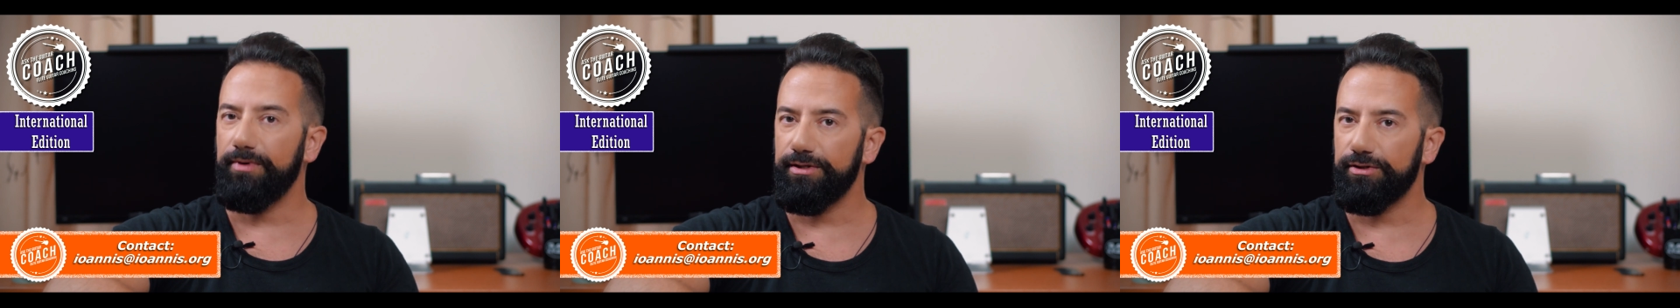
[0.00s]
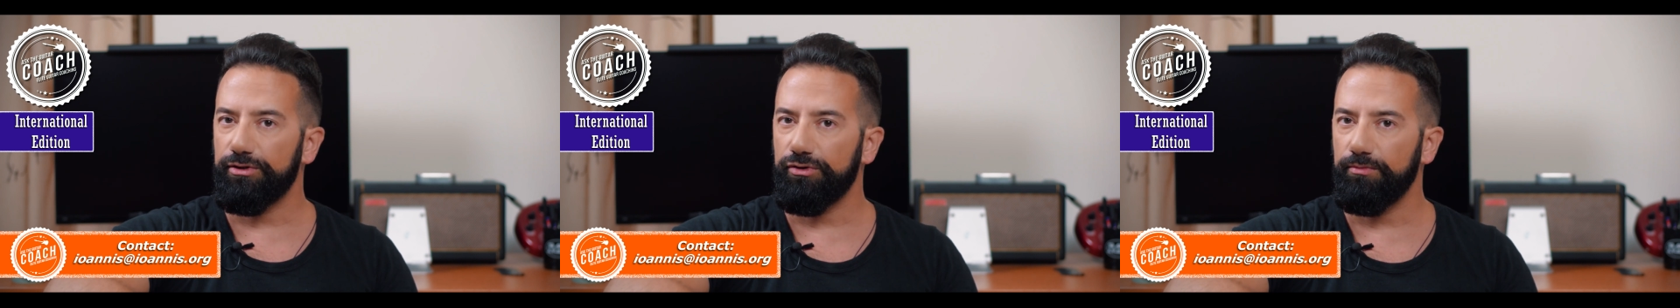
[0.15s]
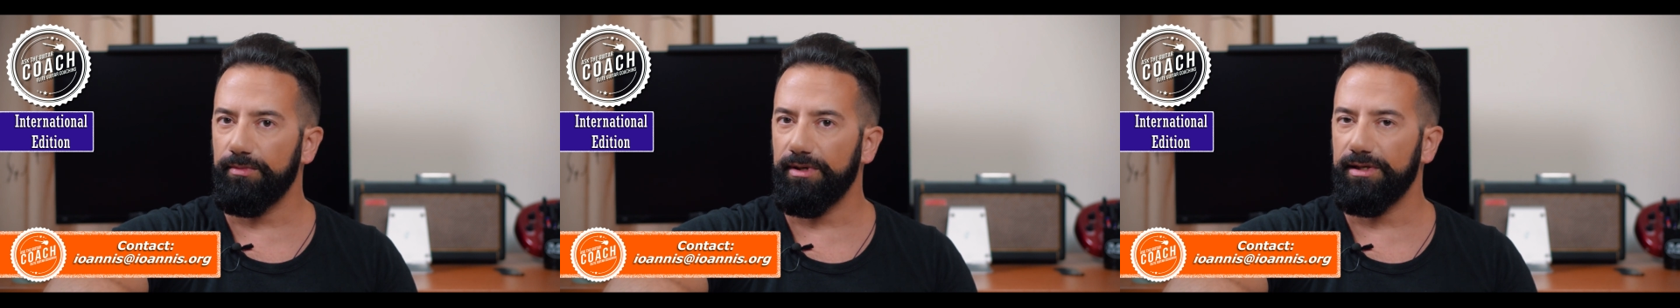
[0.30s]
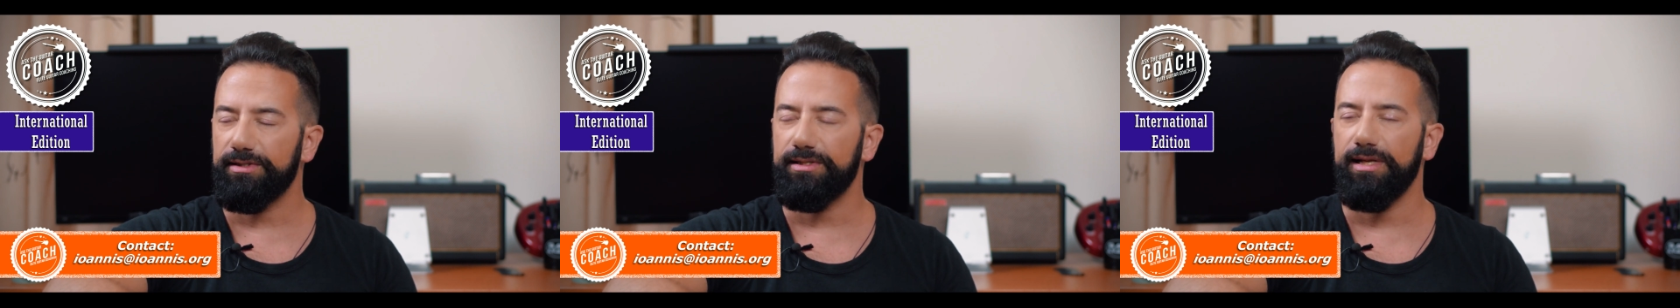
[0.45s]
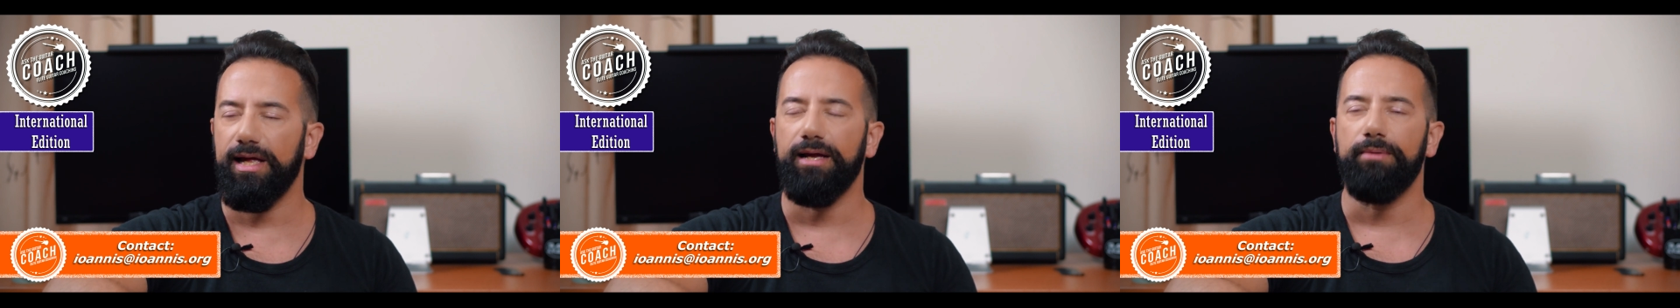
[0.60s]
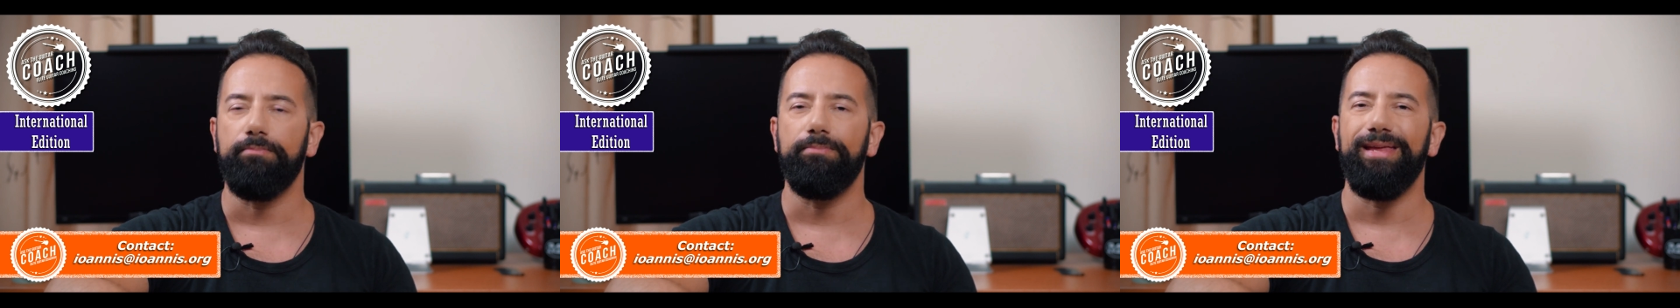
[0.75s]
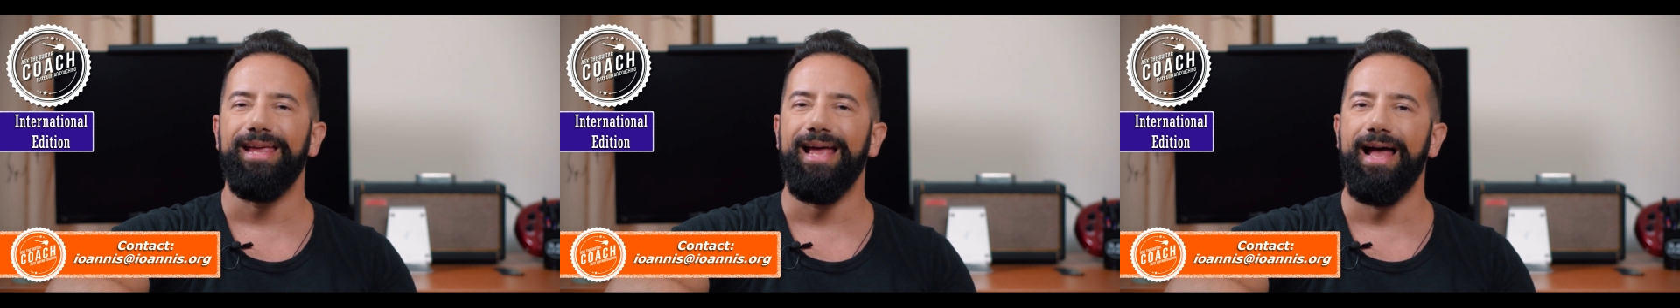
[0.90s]
instruments
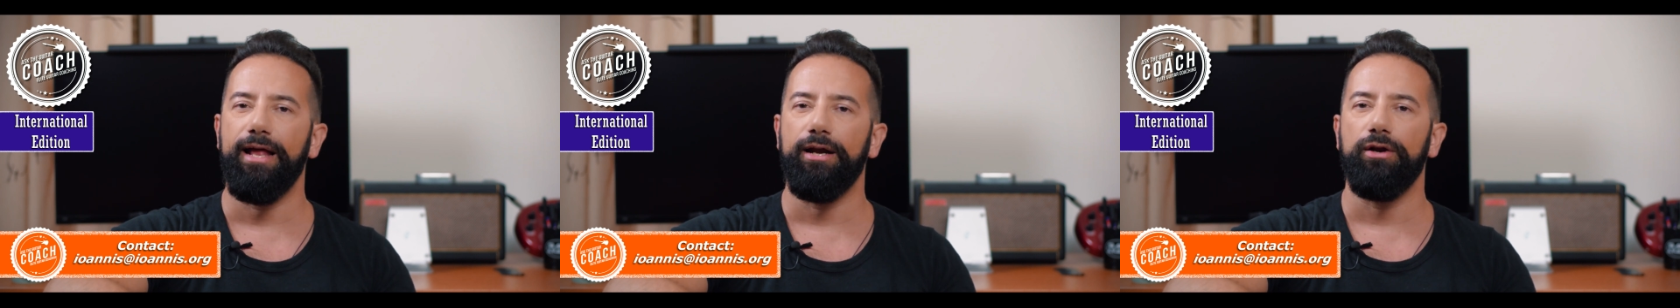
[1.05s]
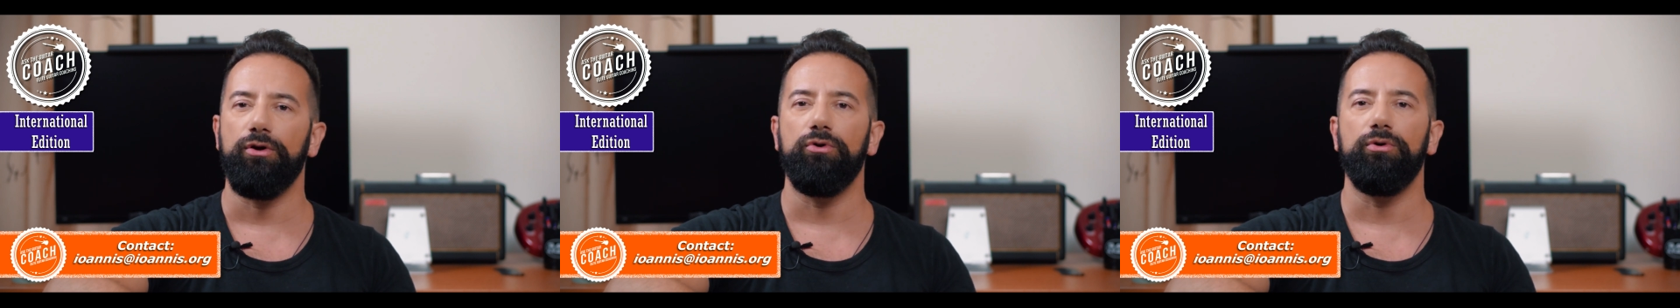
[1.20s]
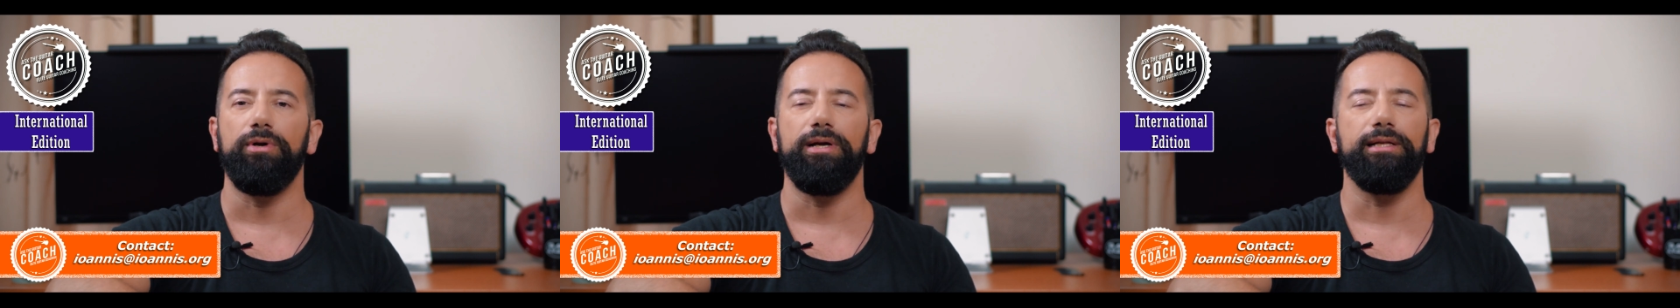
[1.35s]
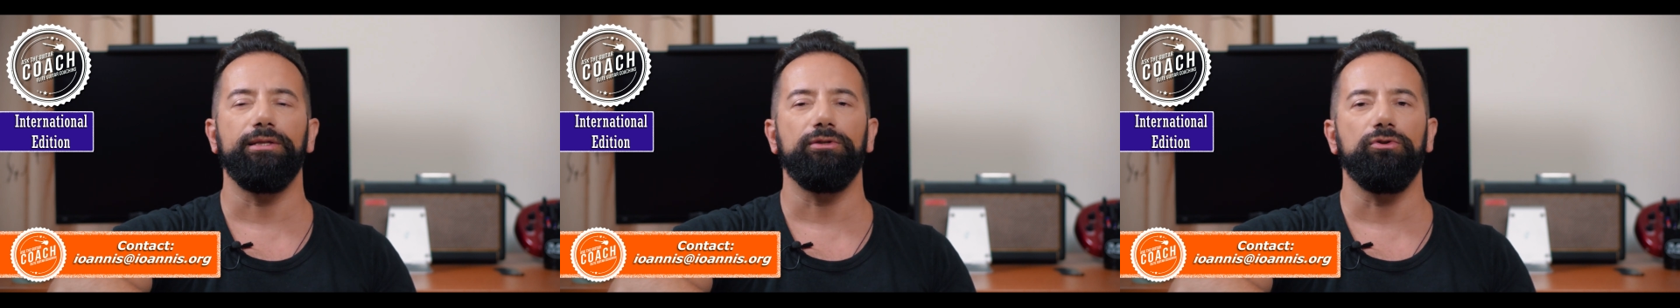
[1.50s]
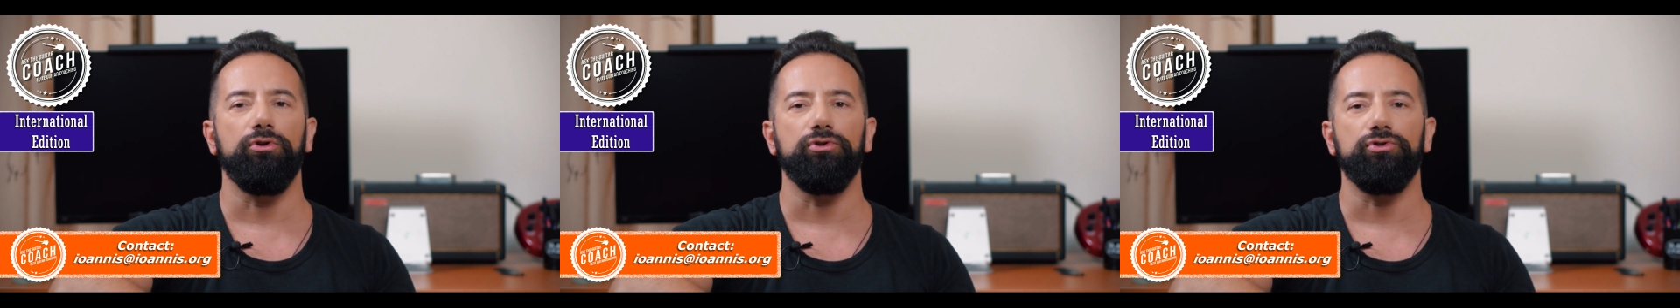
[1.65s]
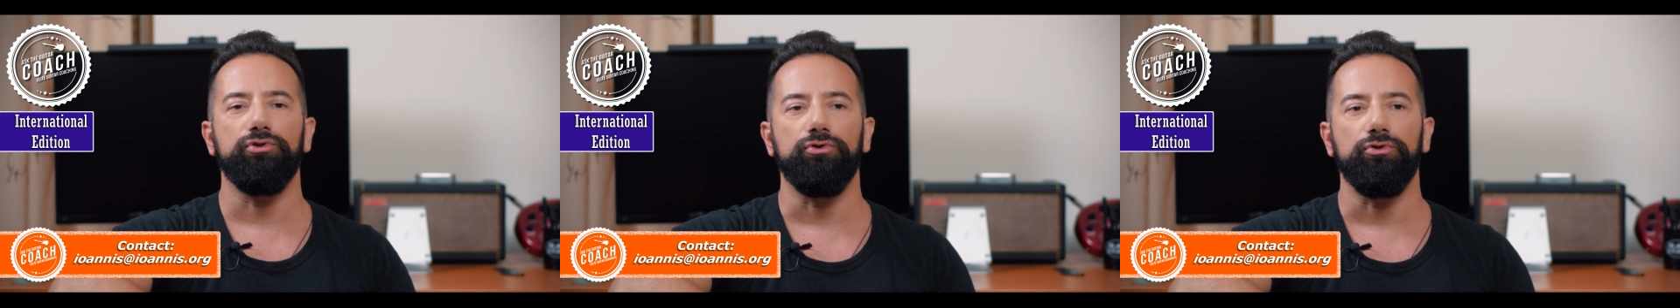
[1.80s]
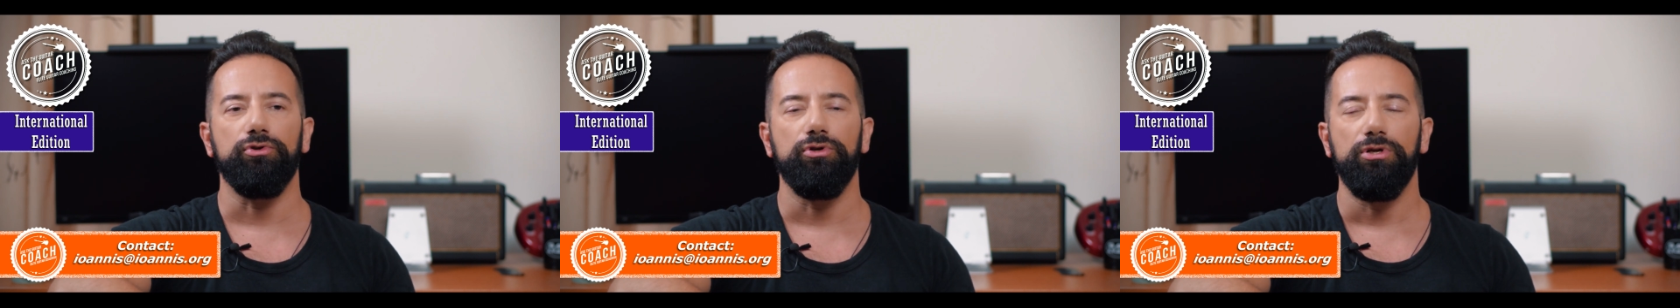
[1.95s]
like piano and
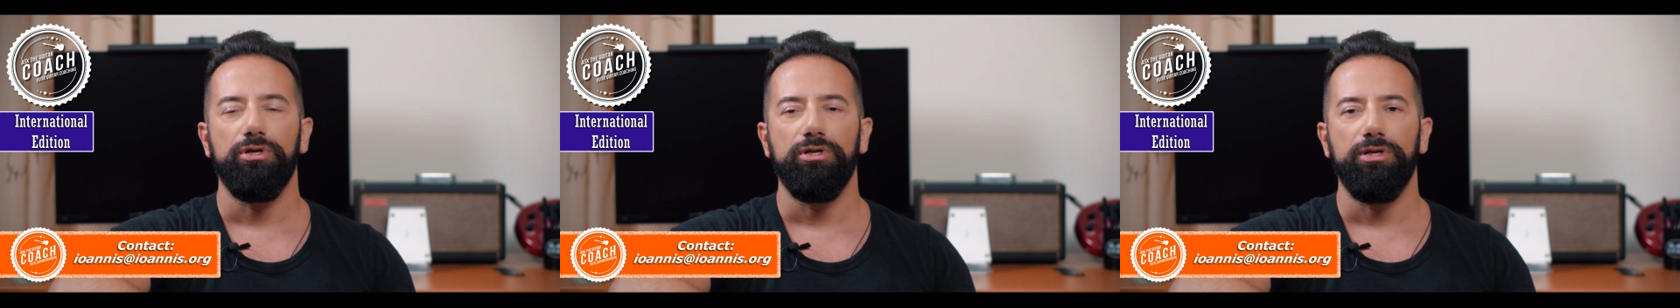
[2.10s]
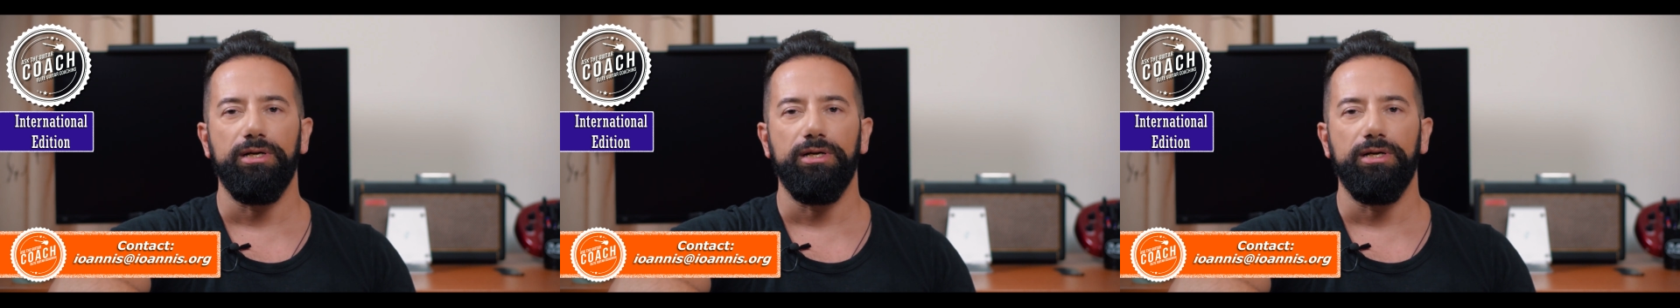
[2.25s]
also